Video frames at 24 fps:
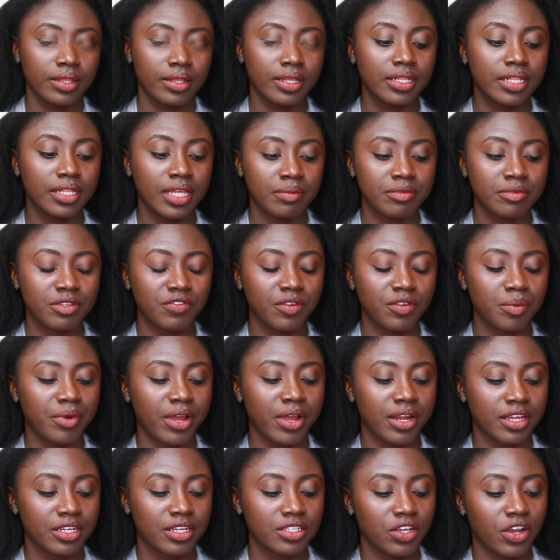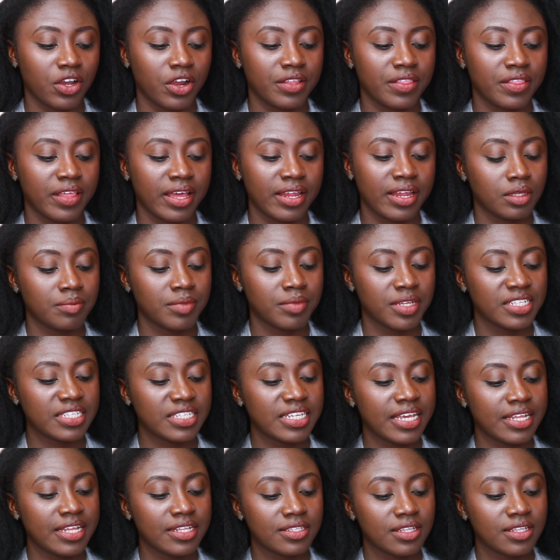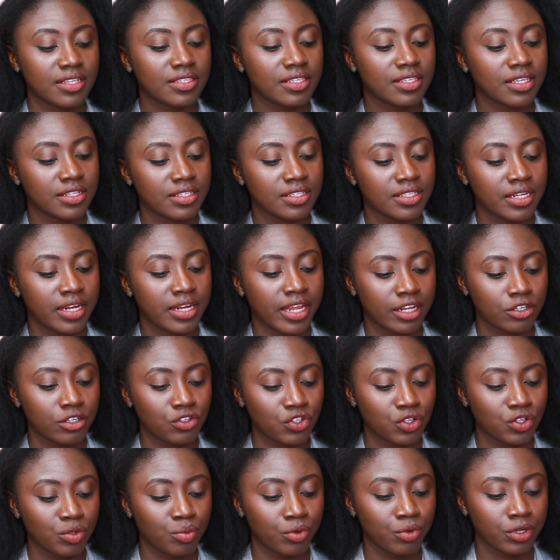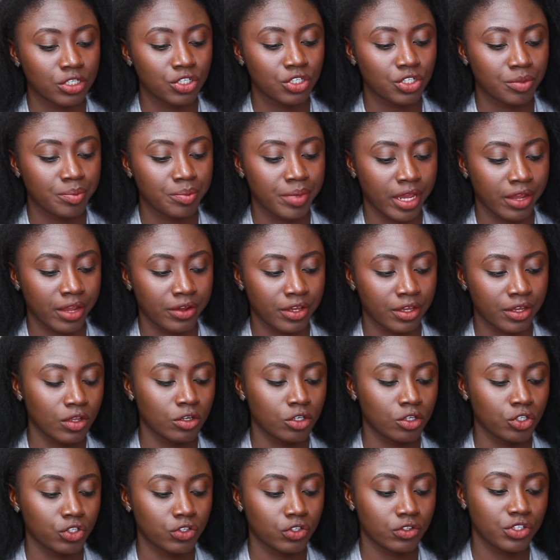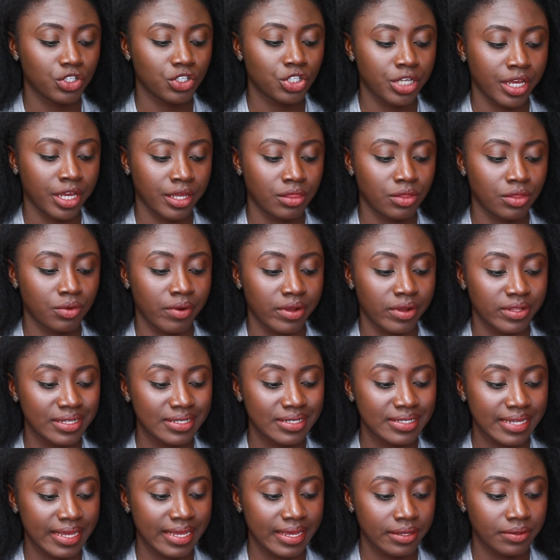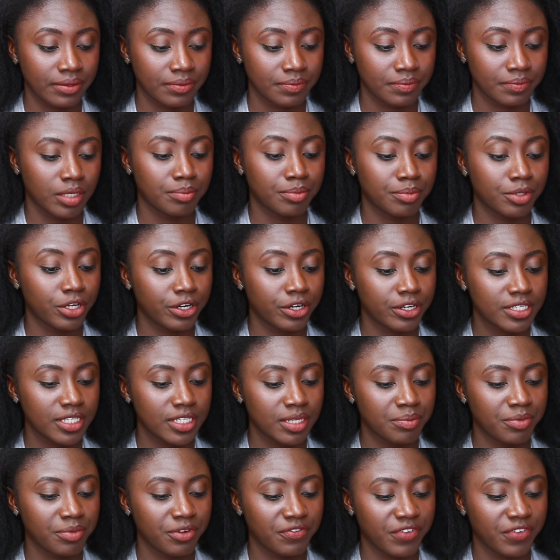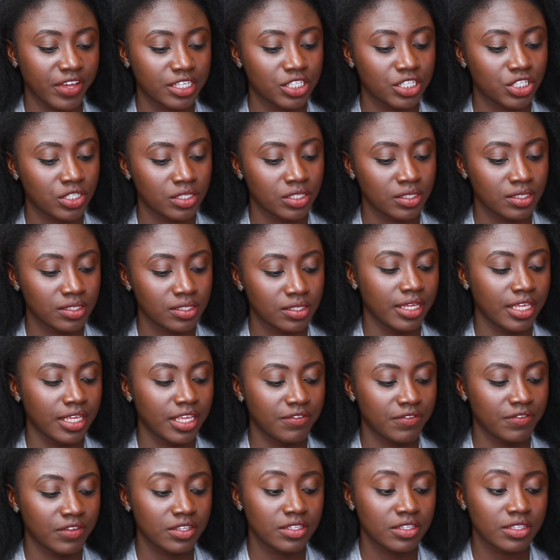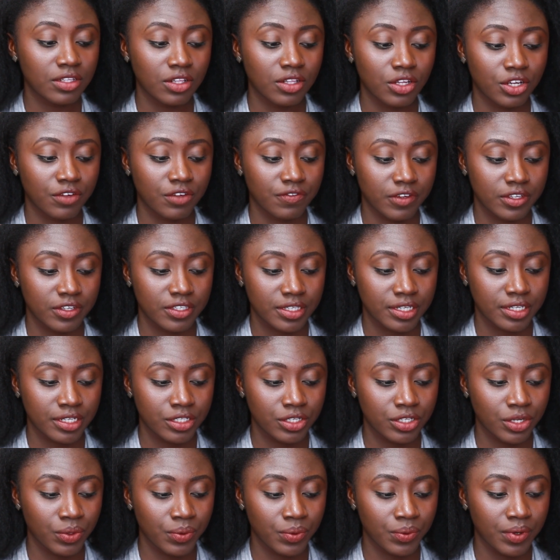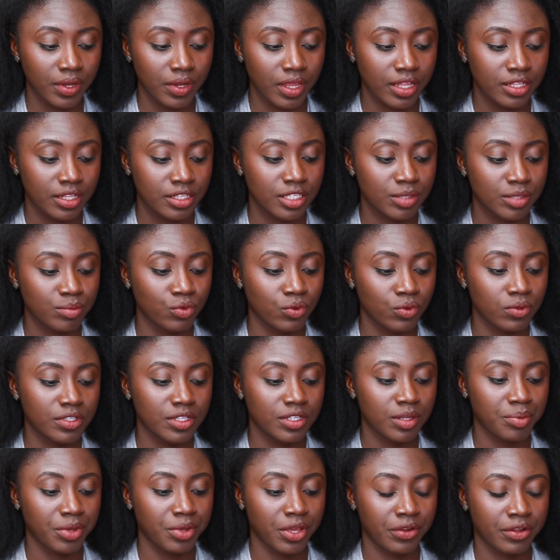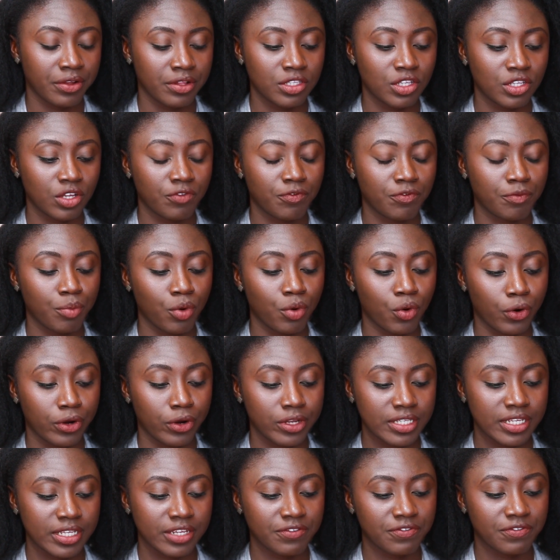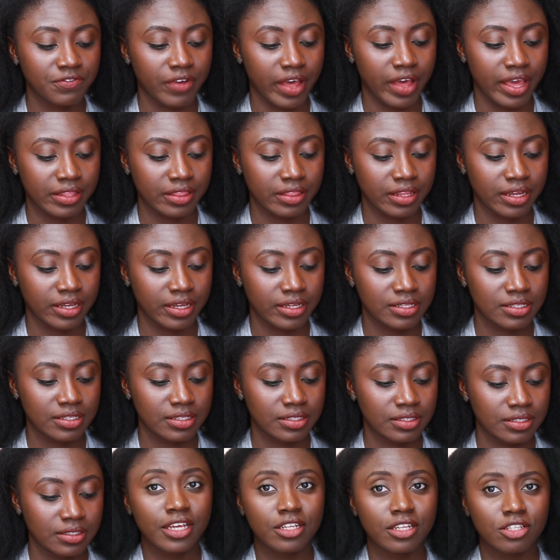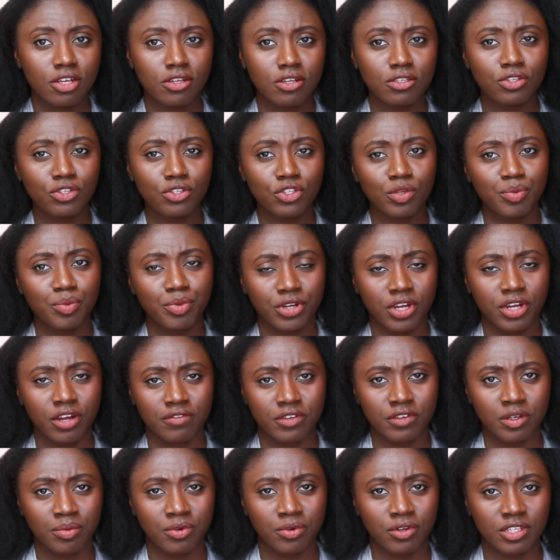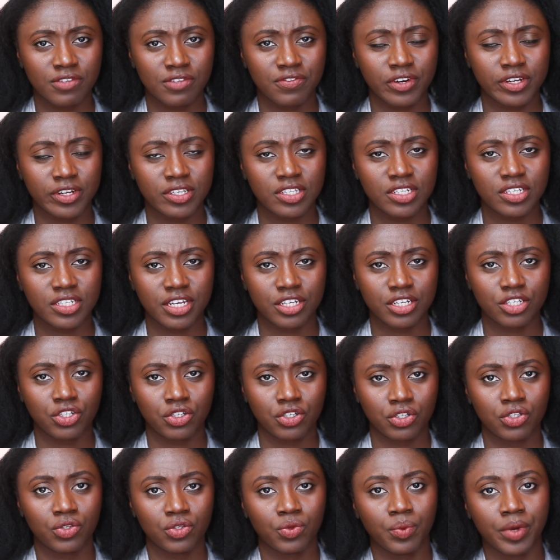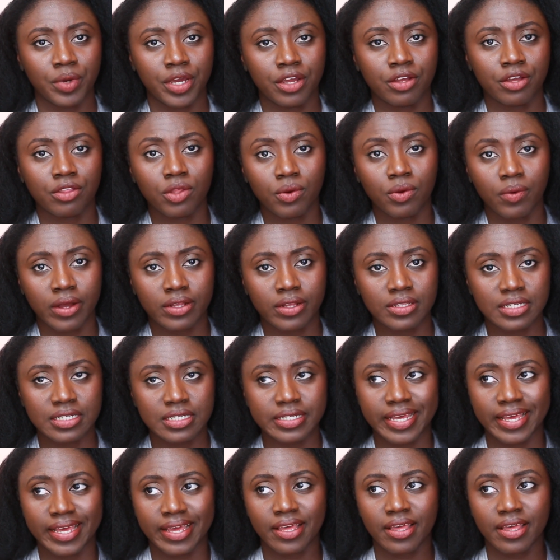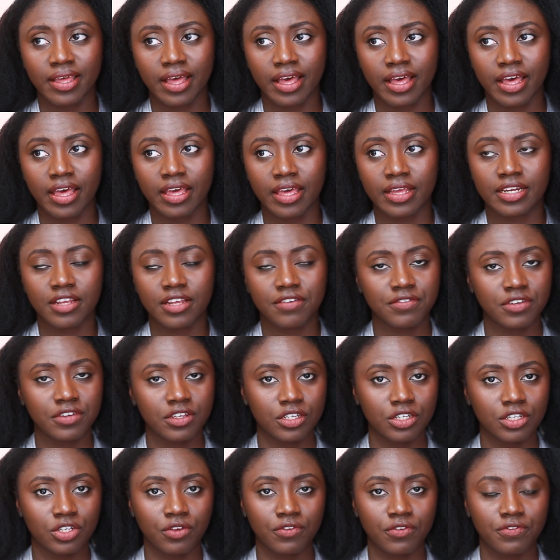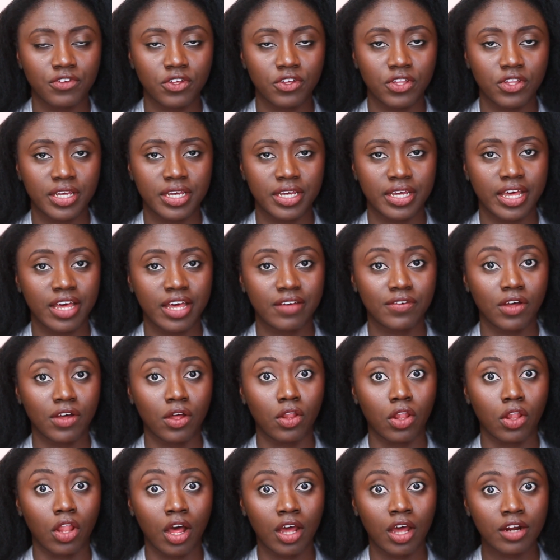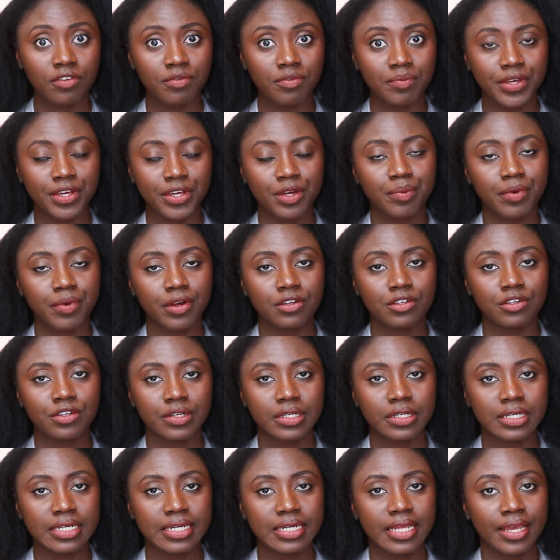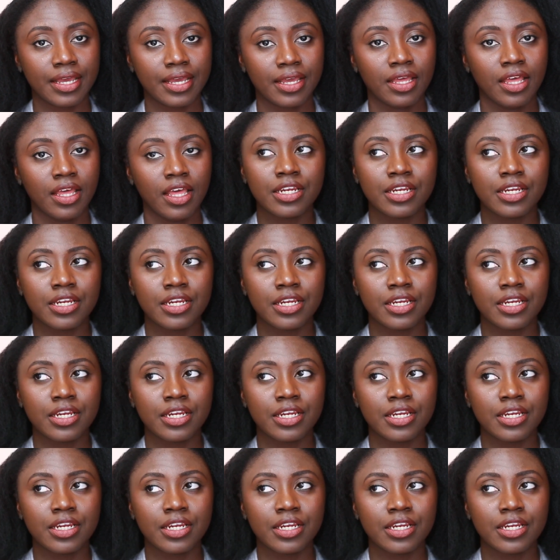The claims of the product are that it maintains the skin's natural moisture barrier Controls shine throughout the day, it blurs imperfections, evens the look of your skin tone, and smooths the appearance of pores and fine lines. It's also super comfortable as far as the texture to wear throughout the day. I definitely don't feel like I have a lot of makeup on during the day.